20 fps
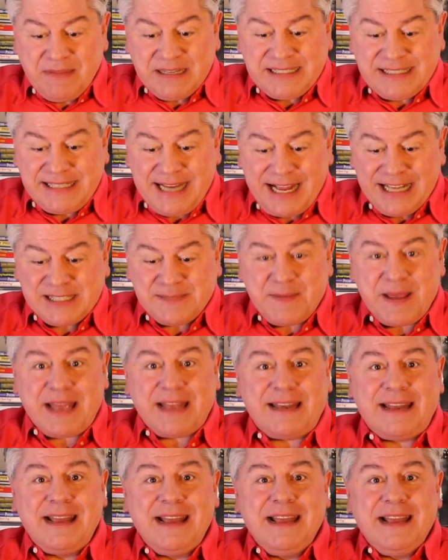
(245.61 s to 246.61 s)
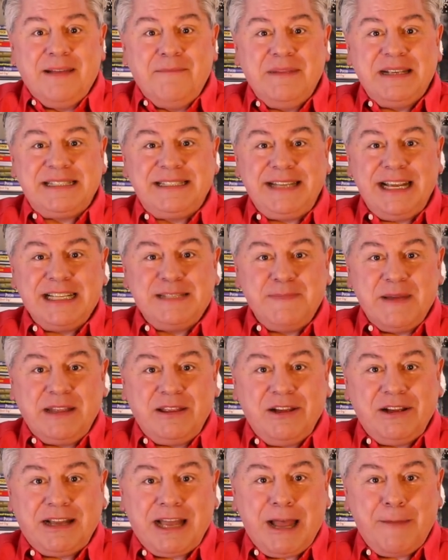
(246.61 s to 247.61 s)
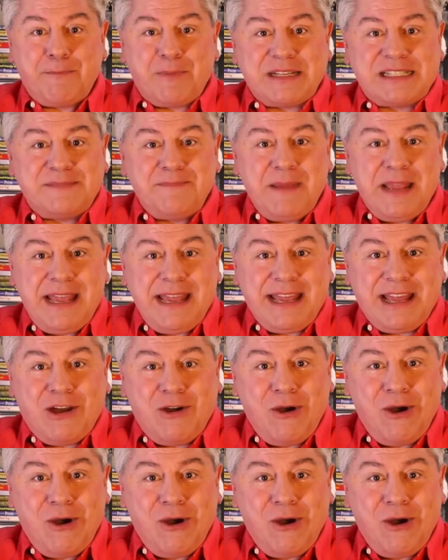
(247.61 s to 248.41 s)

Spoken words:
Desmond! Miss Desmond, look up! It's me,